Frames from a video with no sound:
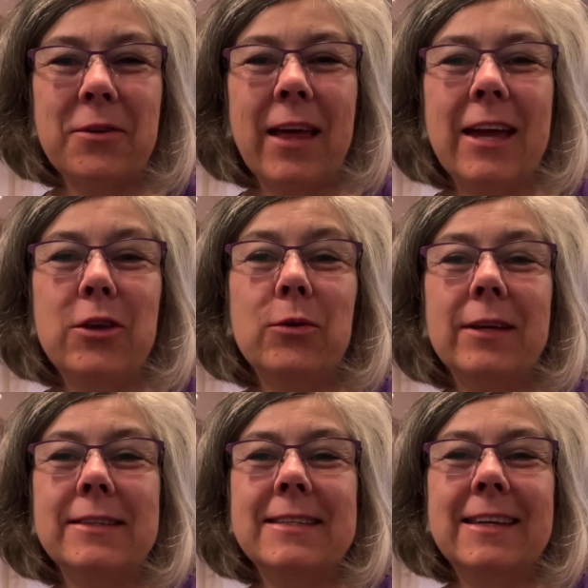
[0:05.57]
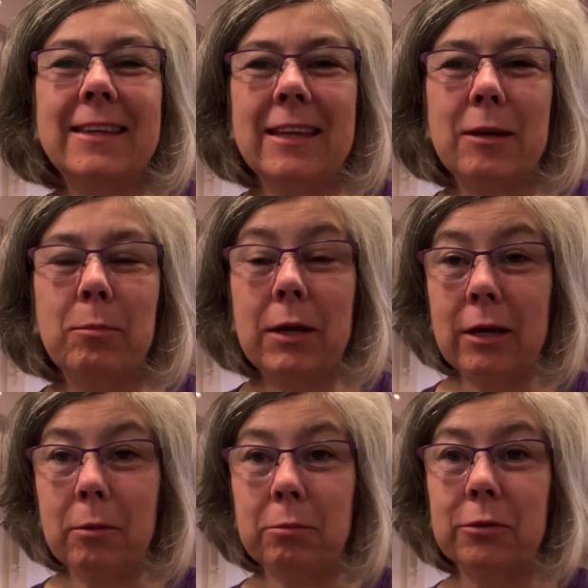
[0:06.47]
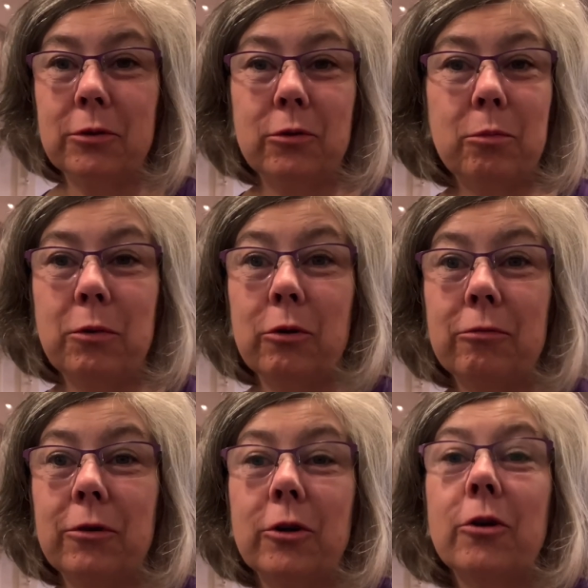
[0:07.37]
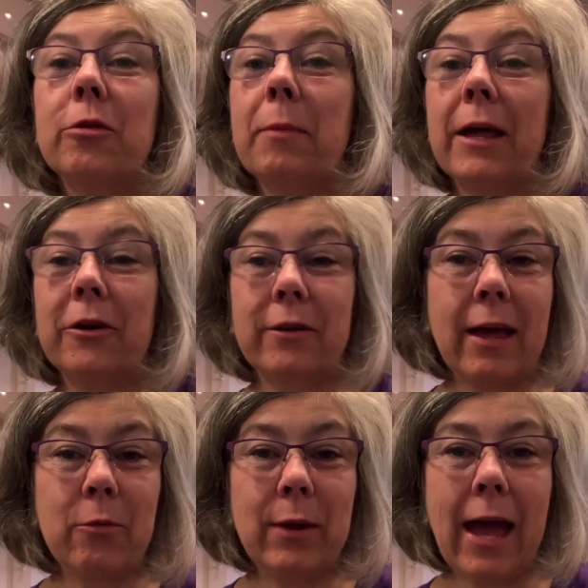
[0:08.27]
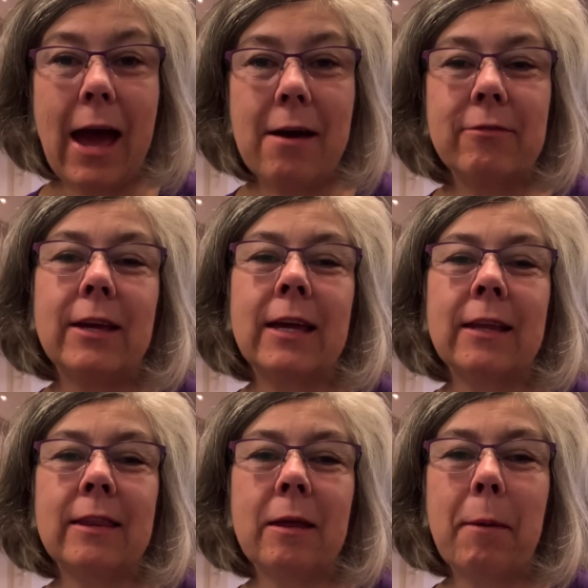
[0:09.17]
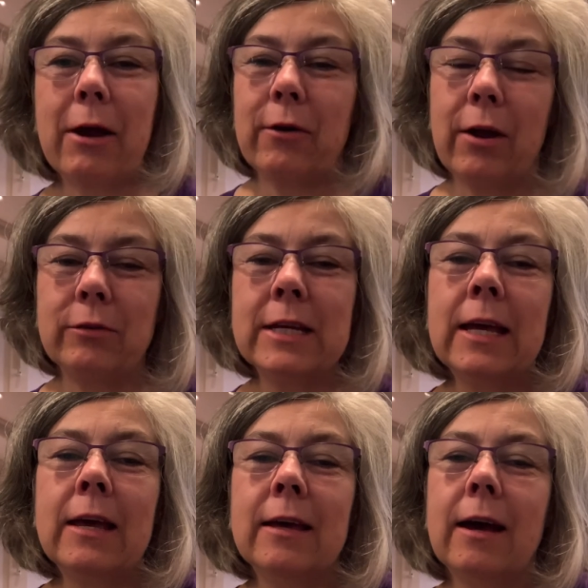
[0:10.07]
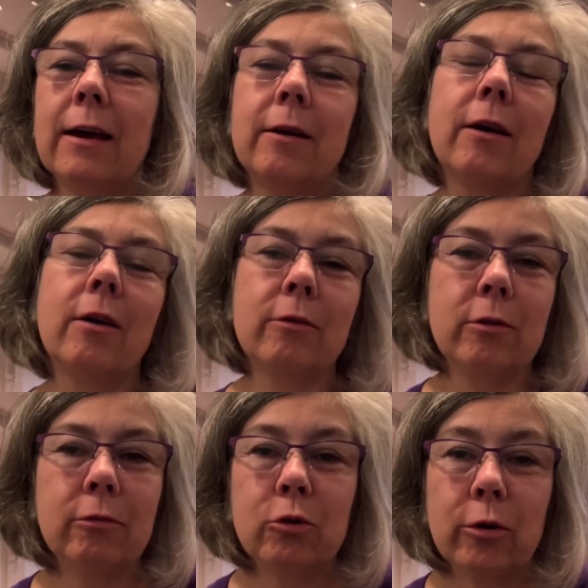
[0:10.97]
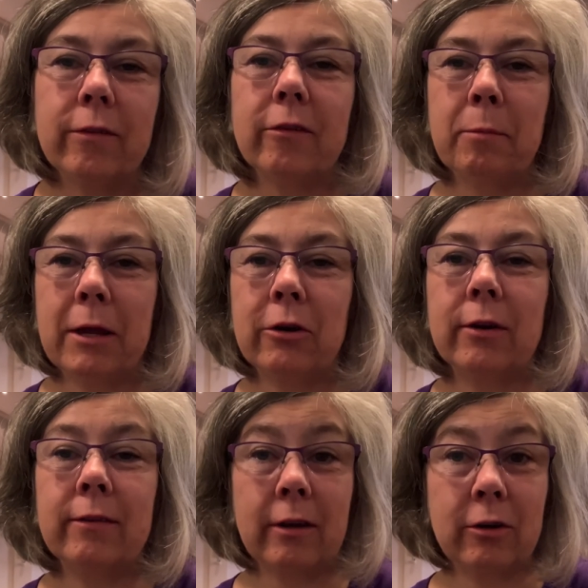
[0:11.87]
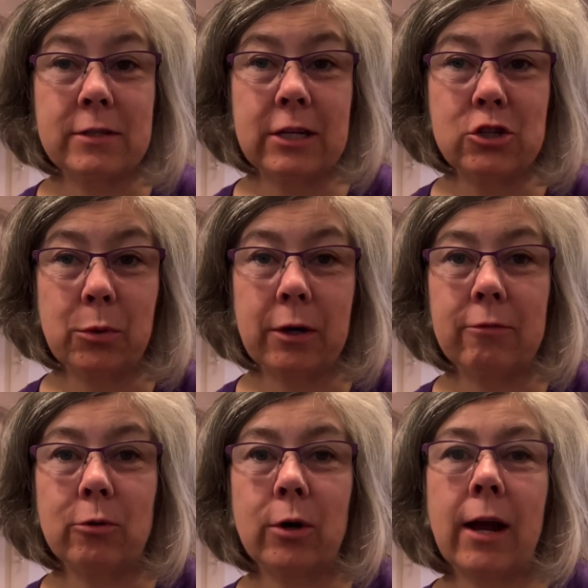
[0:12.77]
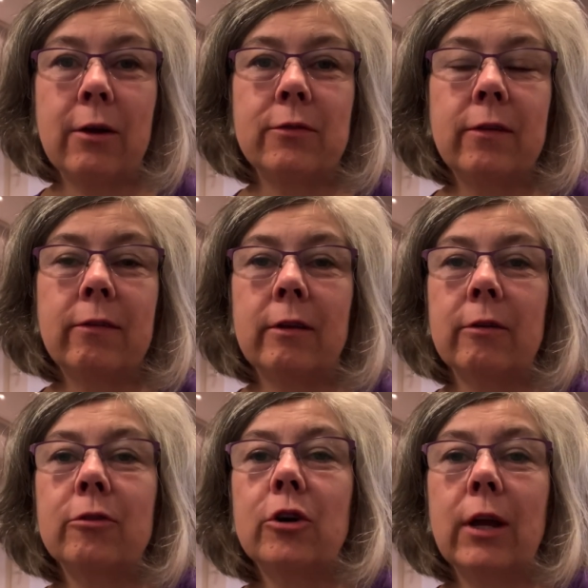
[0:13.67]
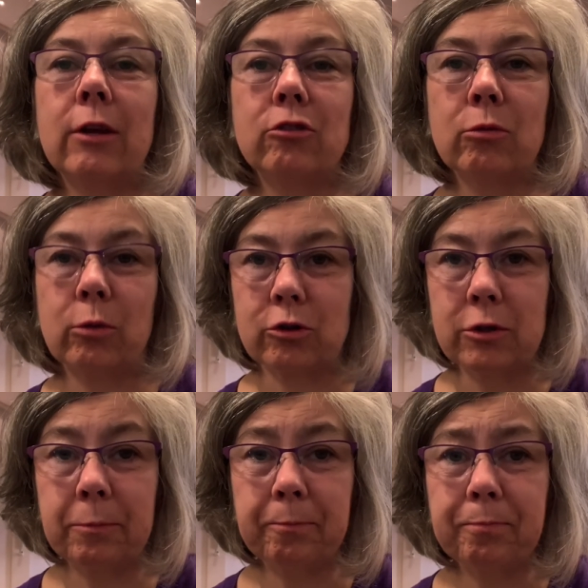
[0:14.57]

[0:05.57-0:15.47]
that you can see the big blue beautiful earth banner that we have in the background. Of course, this banner is in our sanctuary for our season of creation worship.